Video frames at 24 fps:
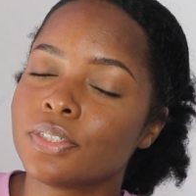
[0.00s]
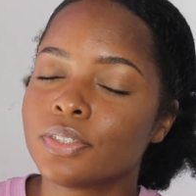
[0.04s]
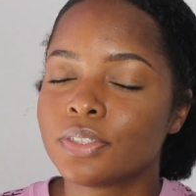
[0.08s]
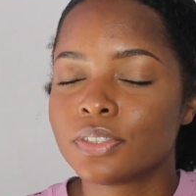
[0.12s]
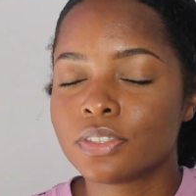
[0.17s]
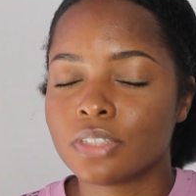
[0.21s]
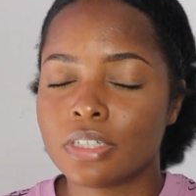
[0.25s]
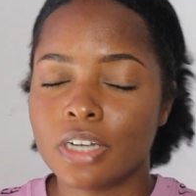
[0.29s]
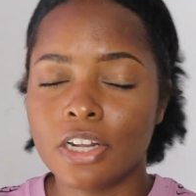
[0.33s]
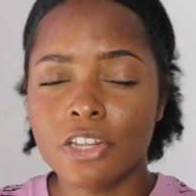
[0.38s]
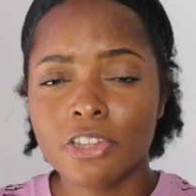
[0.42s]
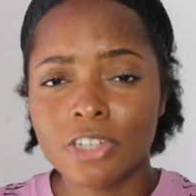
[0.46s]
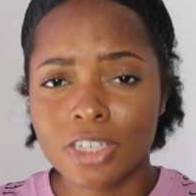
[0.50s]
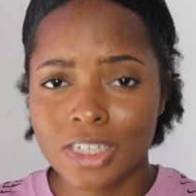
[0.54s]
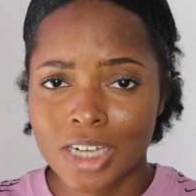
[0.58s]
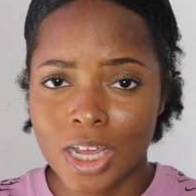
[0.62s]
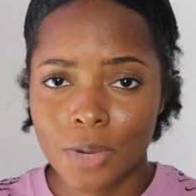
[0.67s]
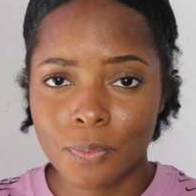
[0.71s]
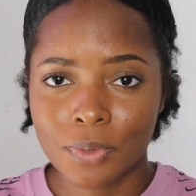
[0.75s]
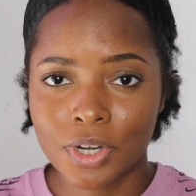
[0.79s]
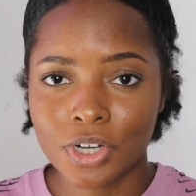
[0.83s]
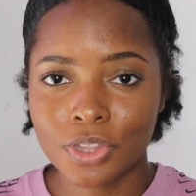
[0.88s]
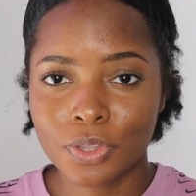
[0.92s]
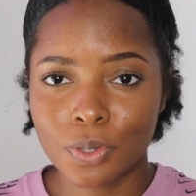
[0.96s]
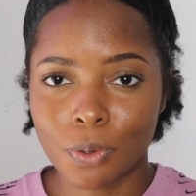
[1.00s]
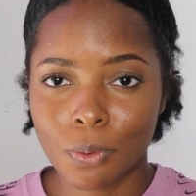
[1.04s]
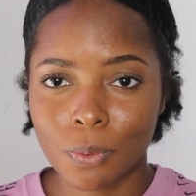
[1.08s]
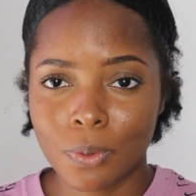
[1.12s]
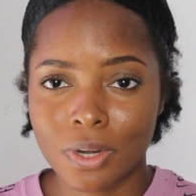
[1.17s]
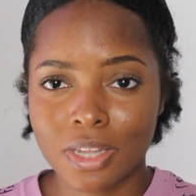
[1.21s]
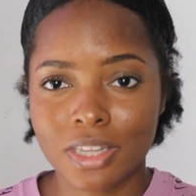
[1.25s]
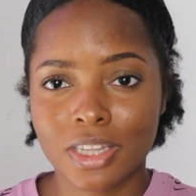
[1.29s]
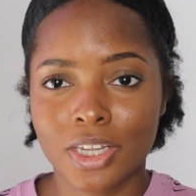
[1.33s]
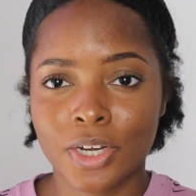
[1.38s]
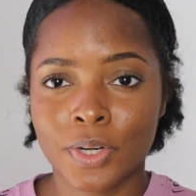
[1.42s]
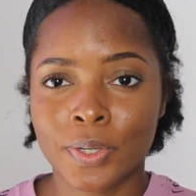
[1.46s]
Another thing that I want to throw
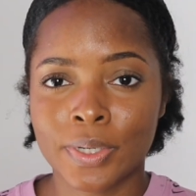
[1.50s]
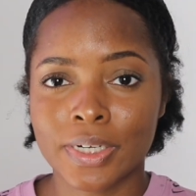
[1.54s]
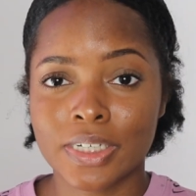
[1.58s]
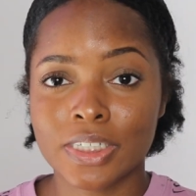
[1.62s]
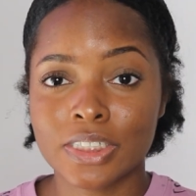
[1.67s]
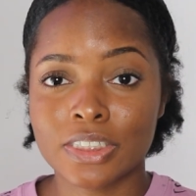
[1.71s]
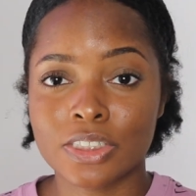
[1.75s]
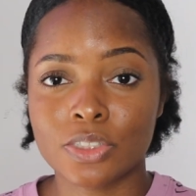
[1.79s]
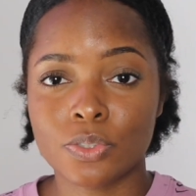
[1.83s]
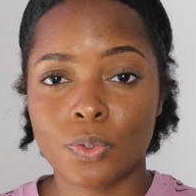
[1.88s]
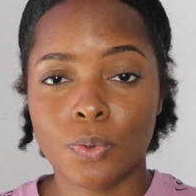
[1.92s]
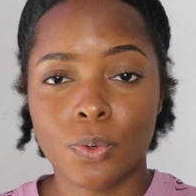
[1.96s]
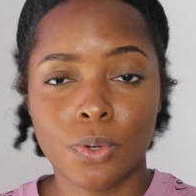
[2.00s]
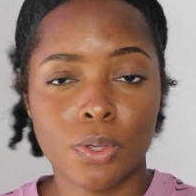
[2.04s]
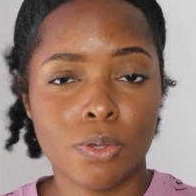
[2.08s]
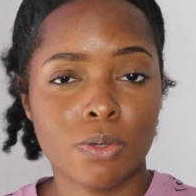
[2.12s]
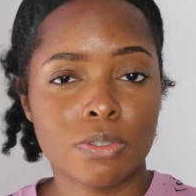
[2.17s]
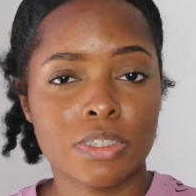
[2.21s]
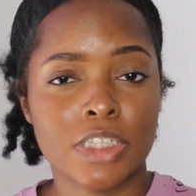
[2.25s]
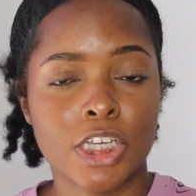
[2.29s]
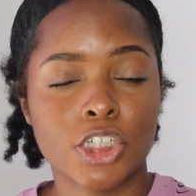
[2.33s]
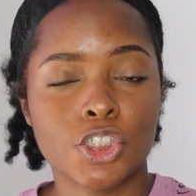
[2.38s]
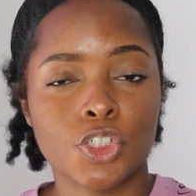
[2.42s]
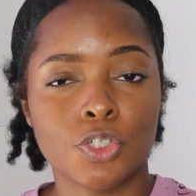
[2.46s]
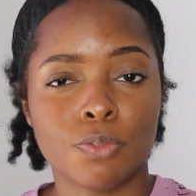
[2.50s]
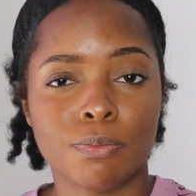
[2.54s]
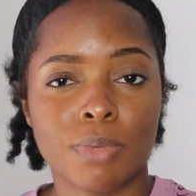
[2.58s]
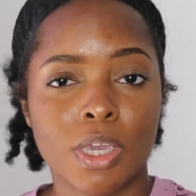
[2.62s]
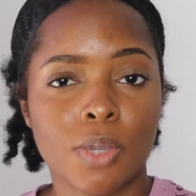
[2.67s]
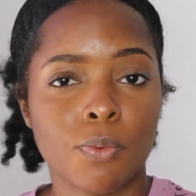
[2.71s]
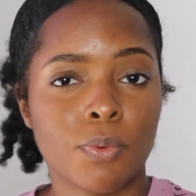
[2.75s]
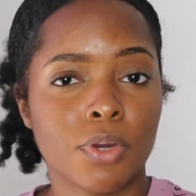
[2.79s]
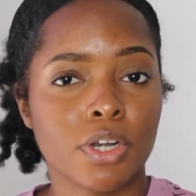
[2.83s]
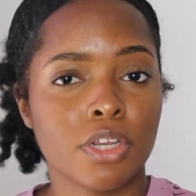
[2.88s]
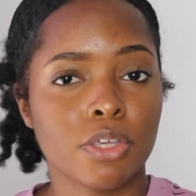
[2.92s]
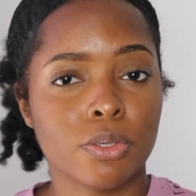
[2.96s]
in there is oils that you may
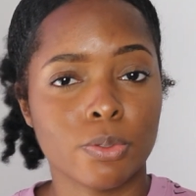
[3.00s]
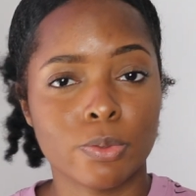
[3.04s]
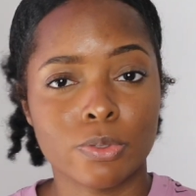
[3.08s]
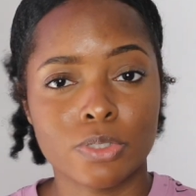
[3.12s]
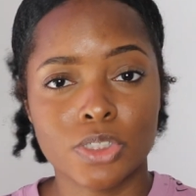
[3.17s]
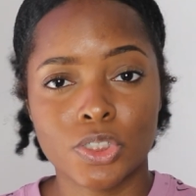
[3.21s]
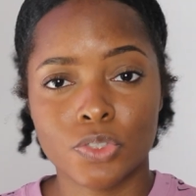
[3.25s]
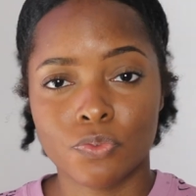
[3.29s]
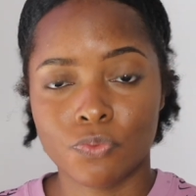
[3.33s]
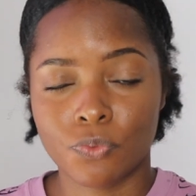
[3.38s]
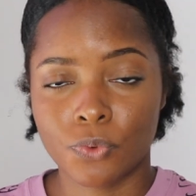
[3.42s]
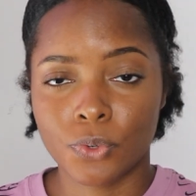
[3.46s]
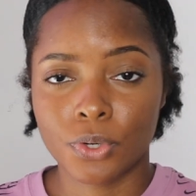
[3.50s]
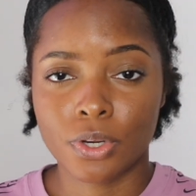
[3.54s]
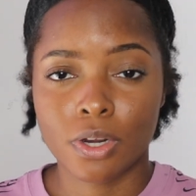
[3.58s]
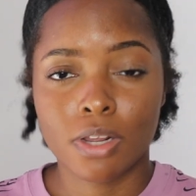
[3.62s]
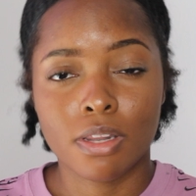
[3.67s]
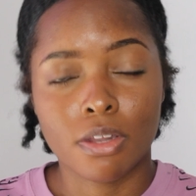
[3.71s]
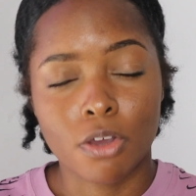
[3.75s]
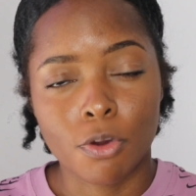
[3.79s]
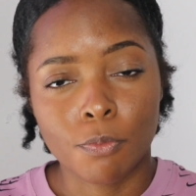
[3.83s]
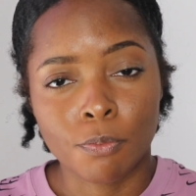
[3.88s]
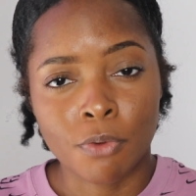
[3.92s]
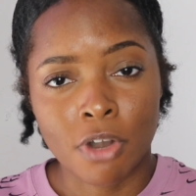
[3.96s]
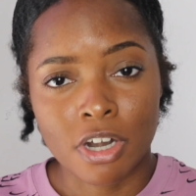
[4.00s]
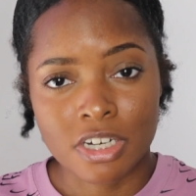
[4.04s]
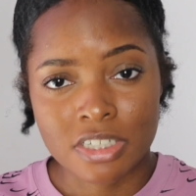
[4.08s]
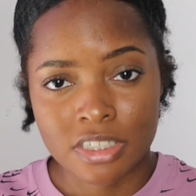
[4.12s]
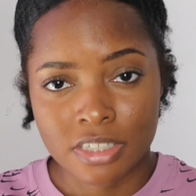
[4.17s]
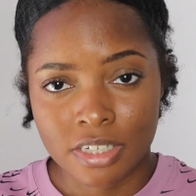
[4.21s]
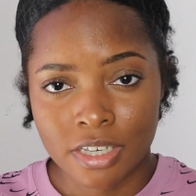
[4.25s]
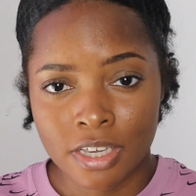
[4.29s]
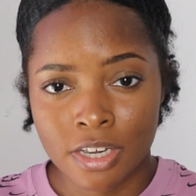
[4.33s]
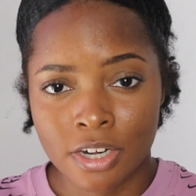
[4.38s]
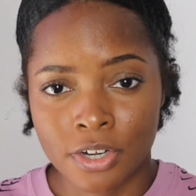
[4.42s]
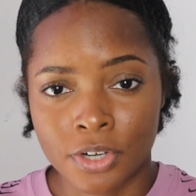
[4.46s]
want to use for your low
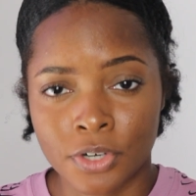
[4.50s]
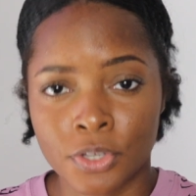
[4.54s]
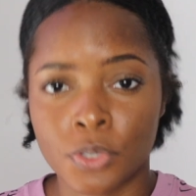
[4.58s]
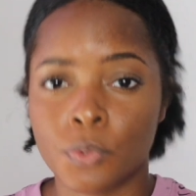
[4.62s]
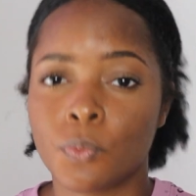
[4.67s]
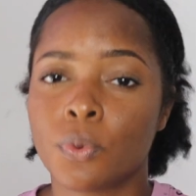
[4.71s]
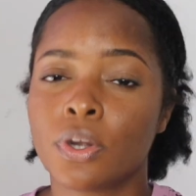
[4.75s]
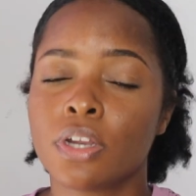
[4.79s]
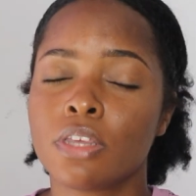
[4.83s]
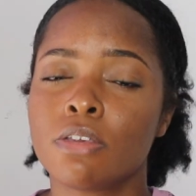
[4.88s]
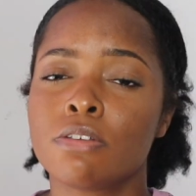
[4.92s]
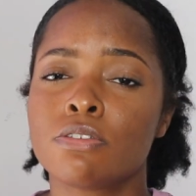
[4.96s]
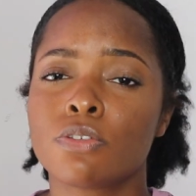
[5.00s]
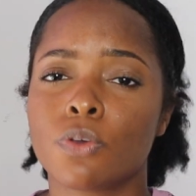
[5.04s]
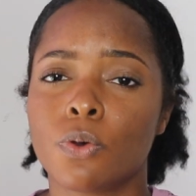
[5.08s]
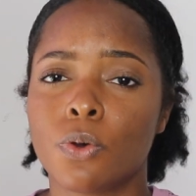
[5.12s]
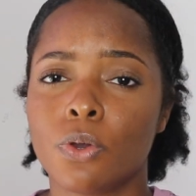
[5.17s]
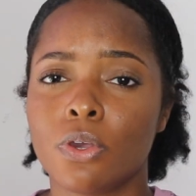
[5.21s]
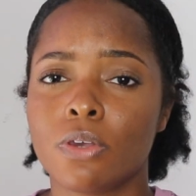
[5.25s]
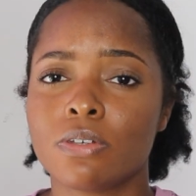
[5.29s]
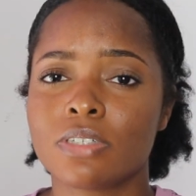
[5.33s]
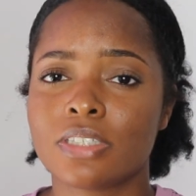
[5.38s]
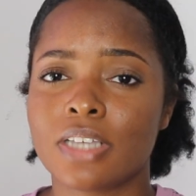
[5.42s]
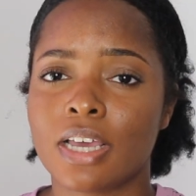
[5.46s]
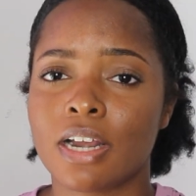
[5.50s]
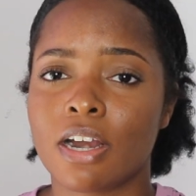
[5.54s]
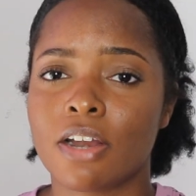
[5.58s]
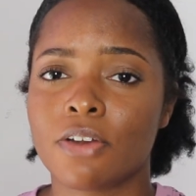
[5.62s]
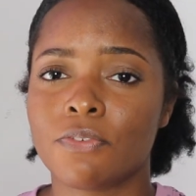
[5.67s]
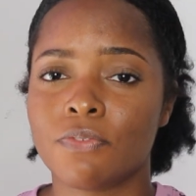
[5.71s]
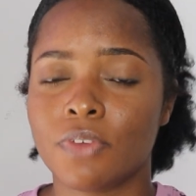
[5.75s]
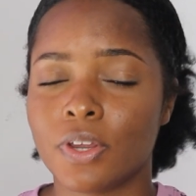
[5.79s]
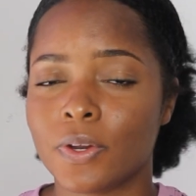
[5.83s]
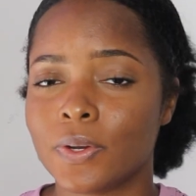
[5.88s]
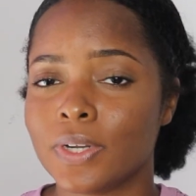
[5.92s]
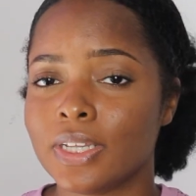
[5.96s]
porosity hair. You want to use oils that are
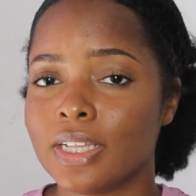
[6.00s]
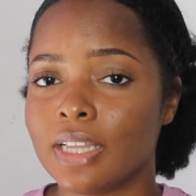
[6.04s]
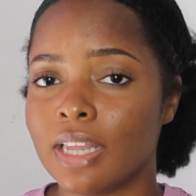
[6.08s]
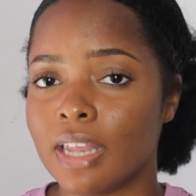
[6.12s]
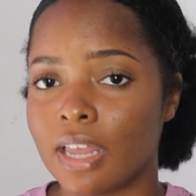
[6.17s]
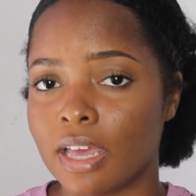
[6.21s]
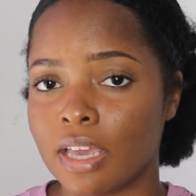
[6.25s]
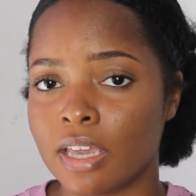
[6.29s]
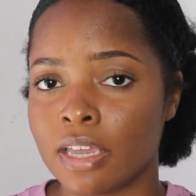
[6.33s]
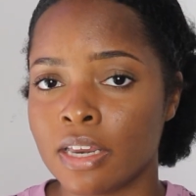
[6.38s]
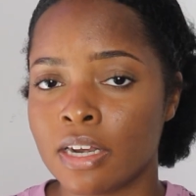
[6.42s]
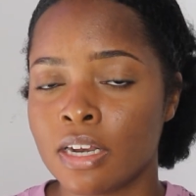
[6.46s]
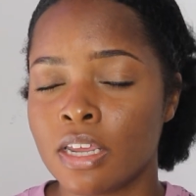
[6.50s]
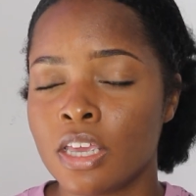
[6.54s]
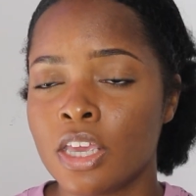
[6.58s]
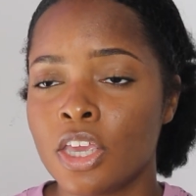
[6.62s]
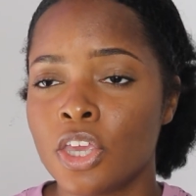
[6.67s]
very light.